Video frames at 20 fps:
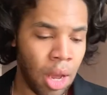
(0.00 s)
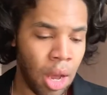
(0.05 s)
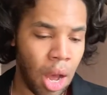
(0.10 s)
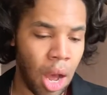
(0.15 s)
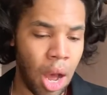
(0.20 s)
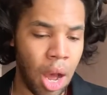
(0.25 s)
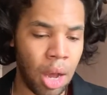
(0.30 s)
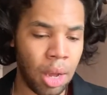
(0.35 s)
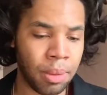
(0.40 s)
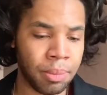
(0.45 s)

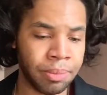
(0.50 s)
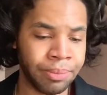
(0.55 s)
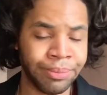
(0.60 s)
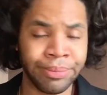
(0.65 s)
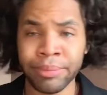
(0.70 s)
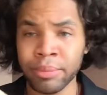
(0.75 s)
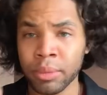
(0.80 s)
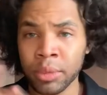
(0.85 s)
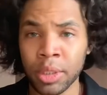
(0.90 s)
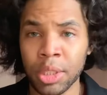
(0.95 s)
Um,
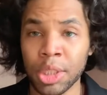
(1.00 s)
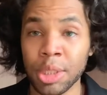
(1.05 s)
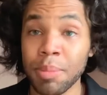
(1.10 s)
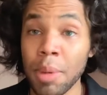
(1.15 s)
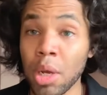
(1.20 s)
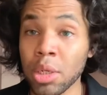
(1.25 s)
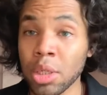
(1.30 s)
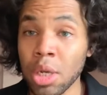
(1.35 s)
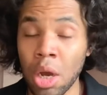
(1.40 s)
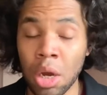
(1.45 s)

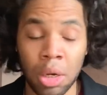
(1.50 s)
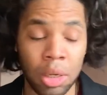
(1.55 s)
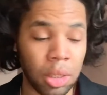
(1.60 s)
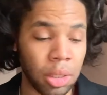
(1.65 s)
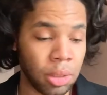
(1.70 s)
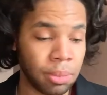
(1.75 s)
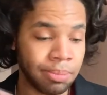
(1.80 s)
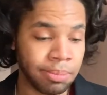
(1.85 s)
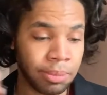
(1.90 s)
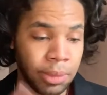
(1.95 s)
small talk
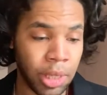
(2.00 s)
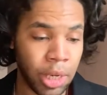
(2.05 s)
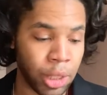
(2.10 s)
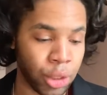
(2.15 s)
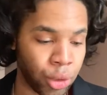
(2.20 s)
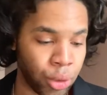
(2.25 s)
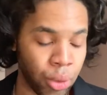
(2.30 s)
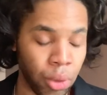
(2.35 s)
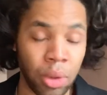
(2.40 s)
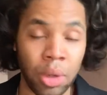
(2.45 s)
cut
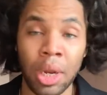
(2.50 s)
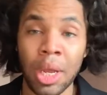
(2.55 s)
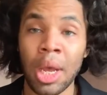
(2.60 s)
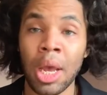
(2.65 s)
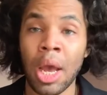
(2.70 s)
short.